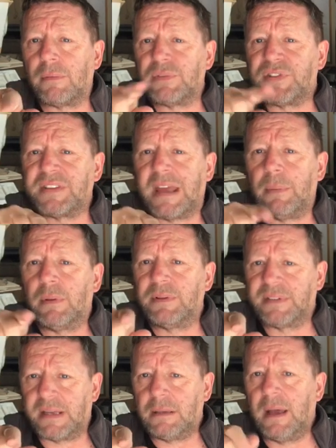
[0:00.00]
staples
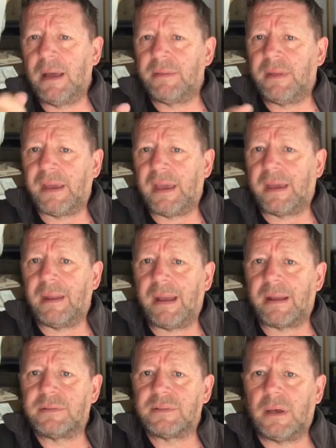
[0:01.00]
in that you
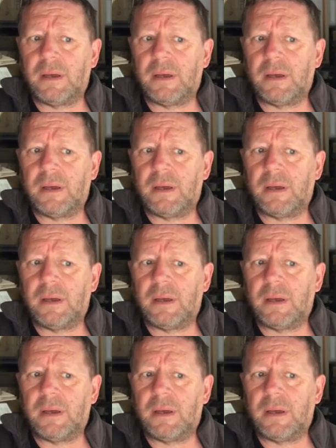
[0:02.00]
connect